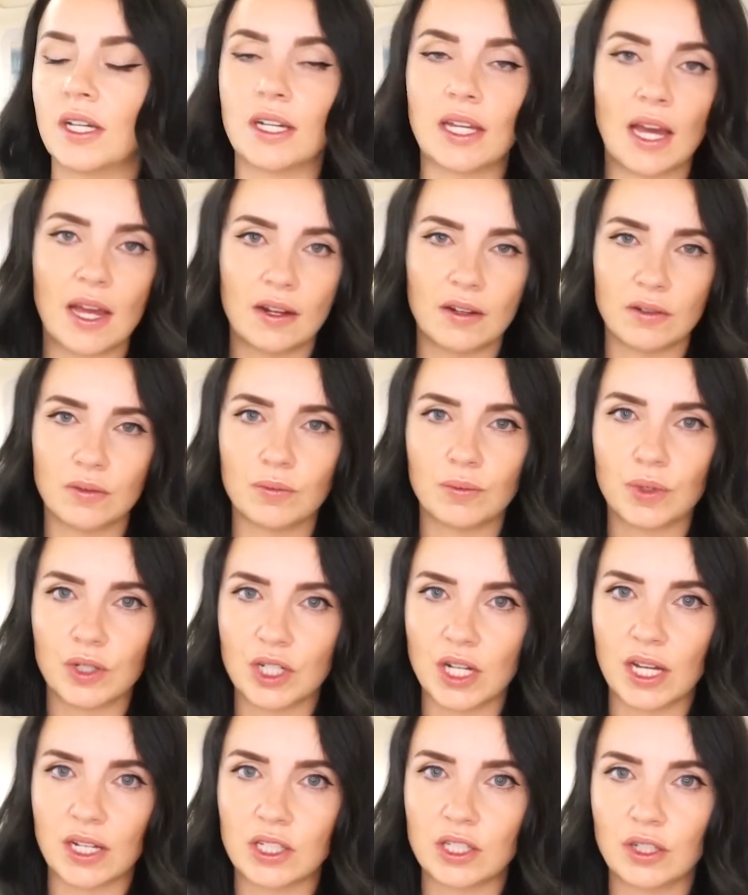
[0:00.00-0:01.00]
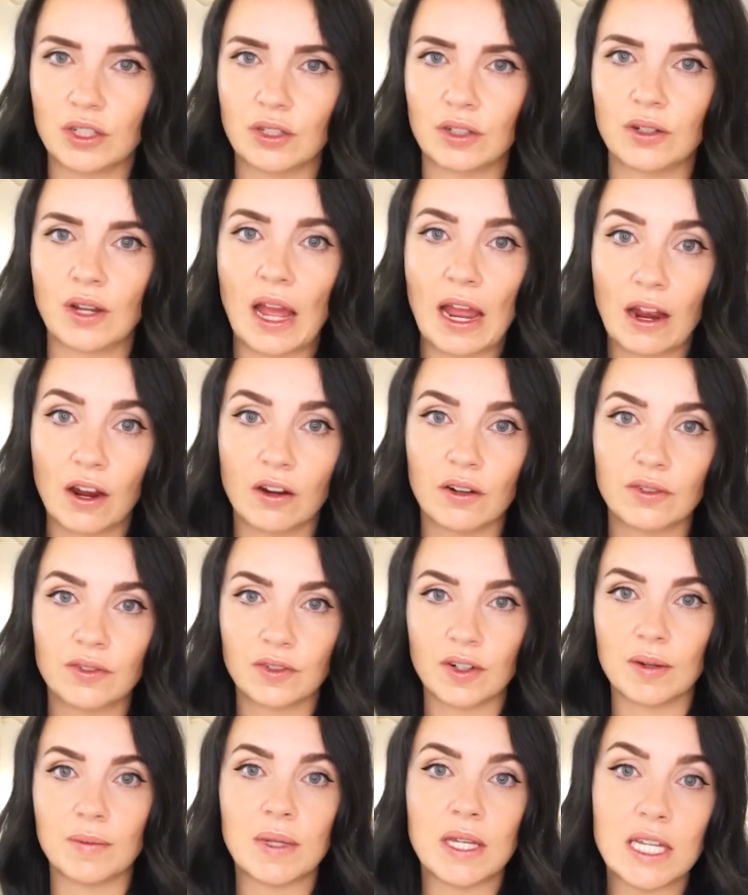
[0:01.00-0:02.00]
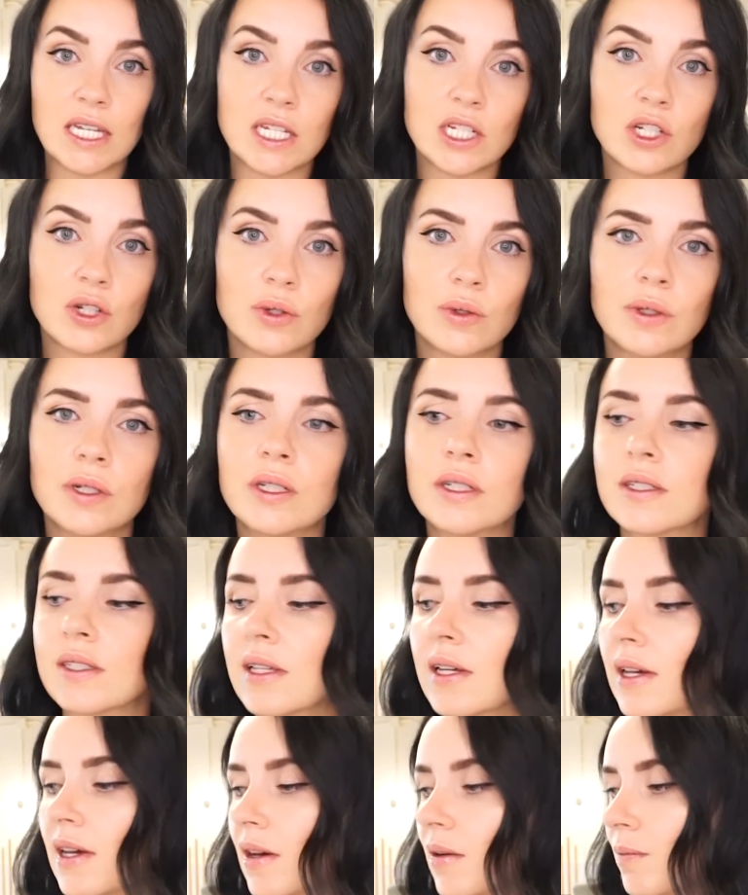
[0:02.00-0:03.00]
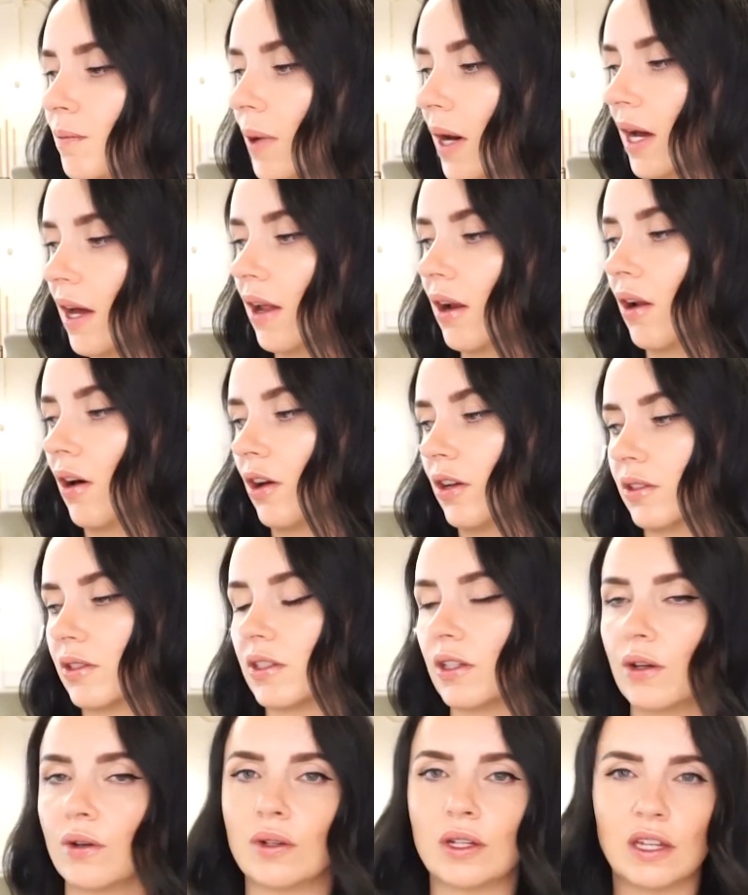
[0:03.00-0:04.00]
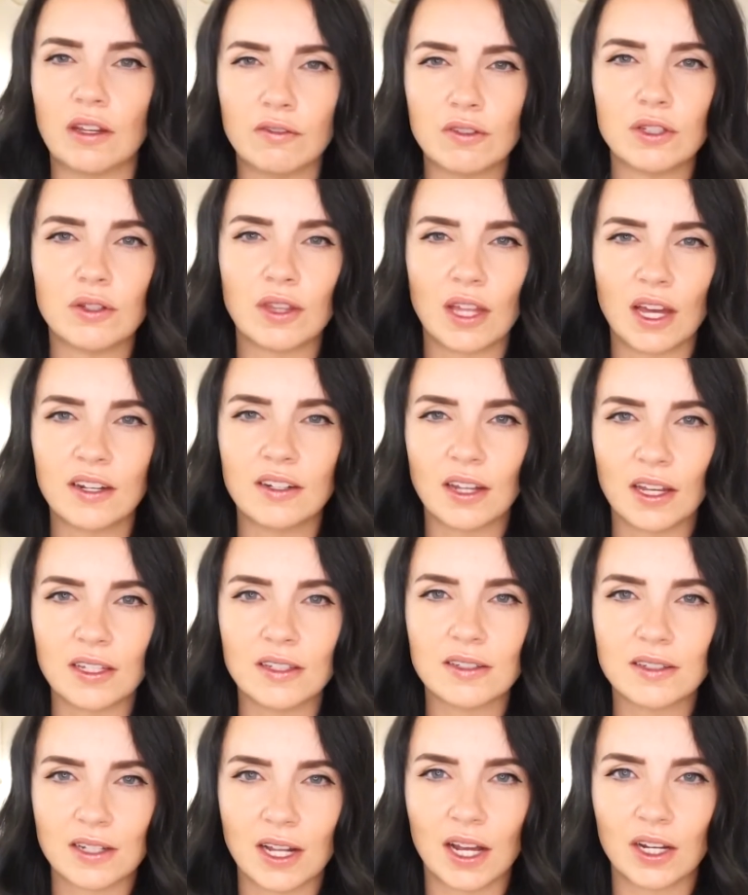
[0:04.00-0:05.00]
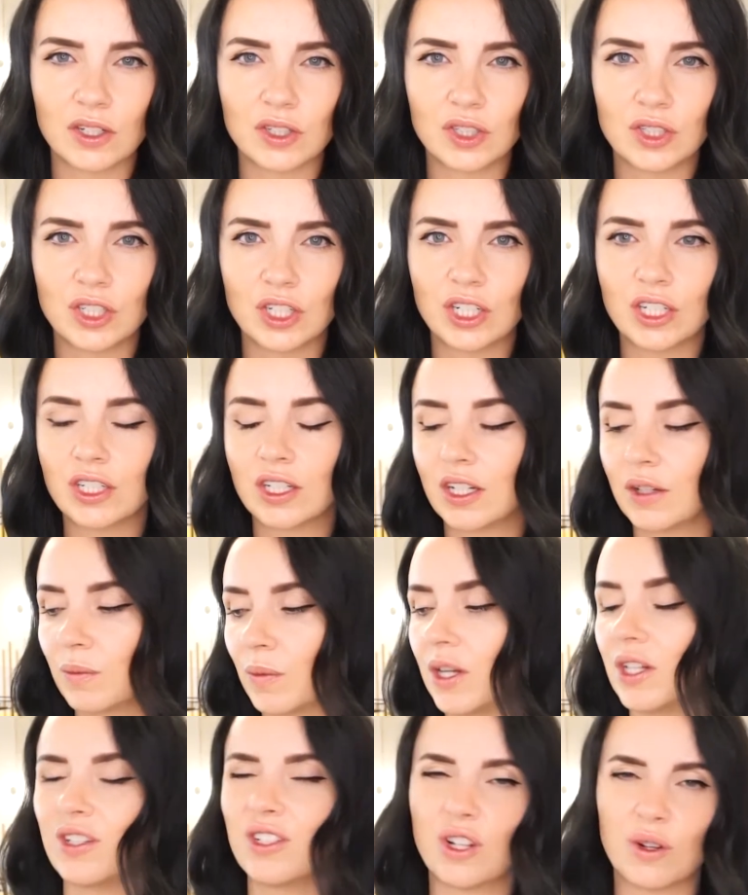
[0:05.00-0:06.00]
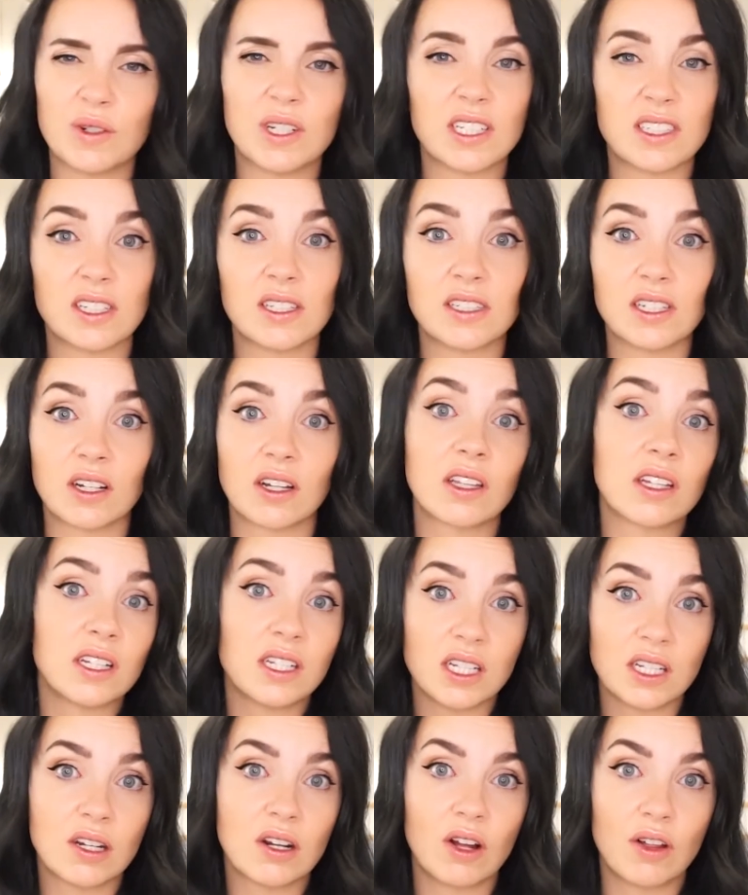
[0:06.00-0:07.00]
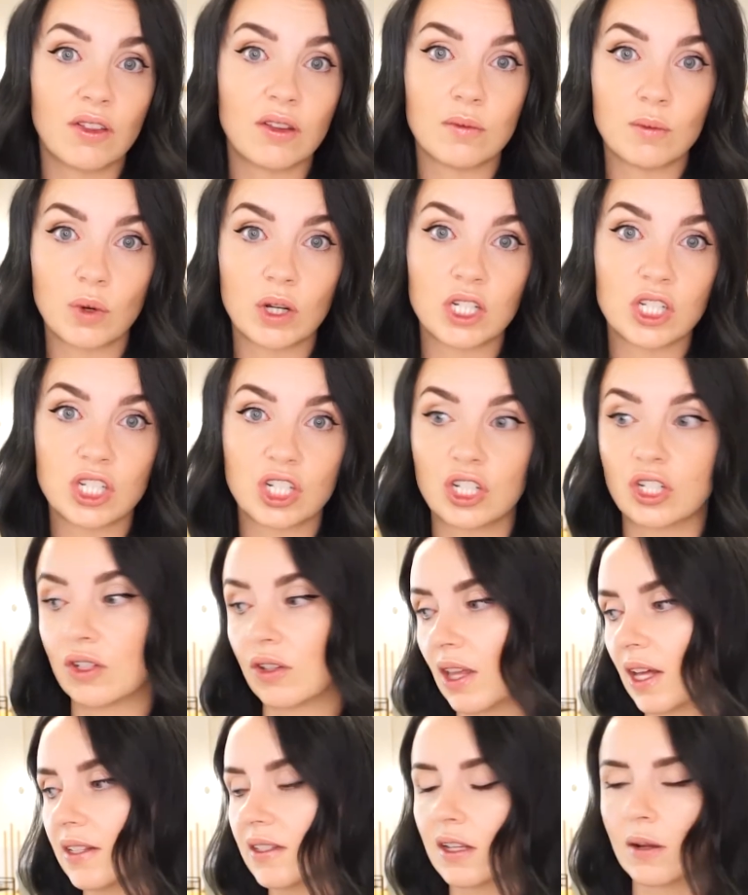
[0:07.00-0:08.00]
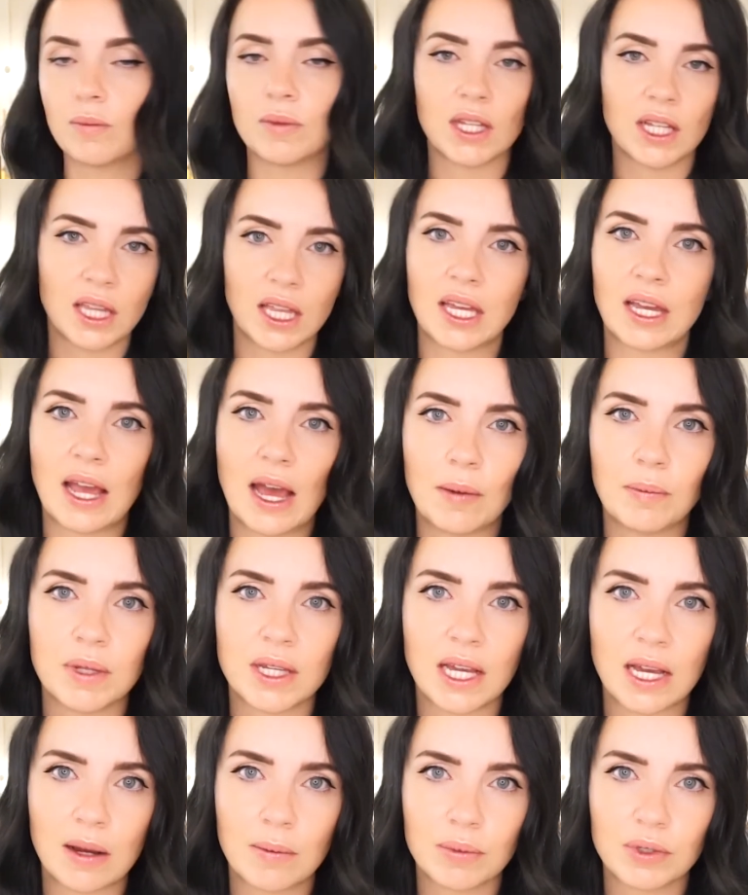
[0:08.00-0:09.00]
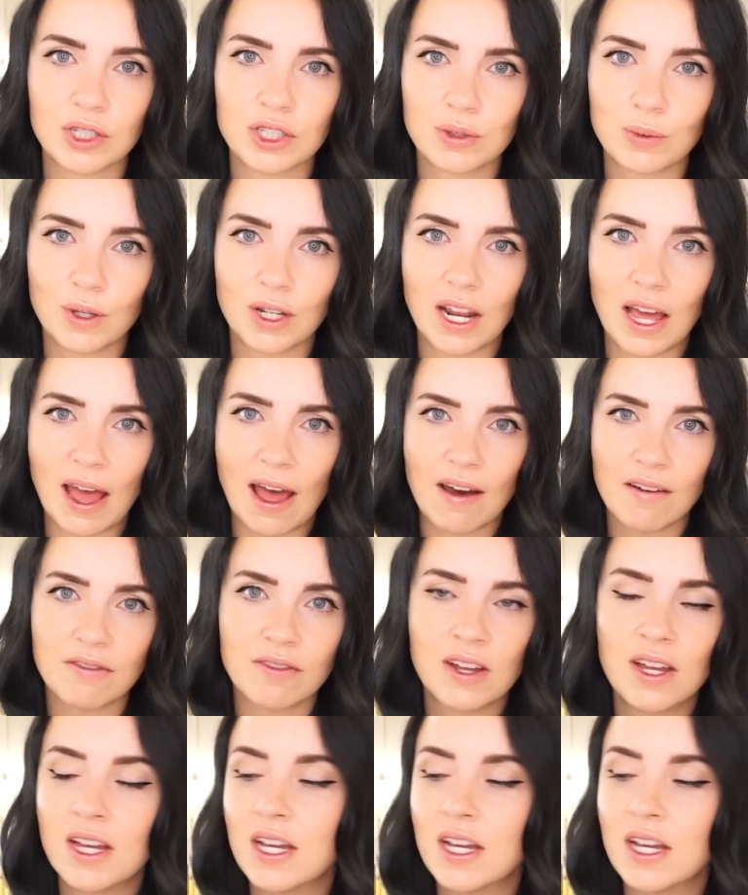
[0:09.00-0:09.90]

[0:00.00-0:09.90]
again, protects your hair from heat tools, but also gives you that nice texture when you don't necessarily need all the moisture that something like Happy Campers would have.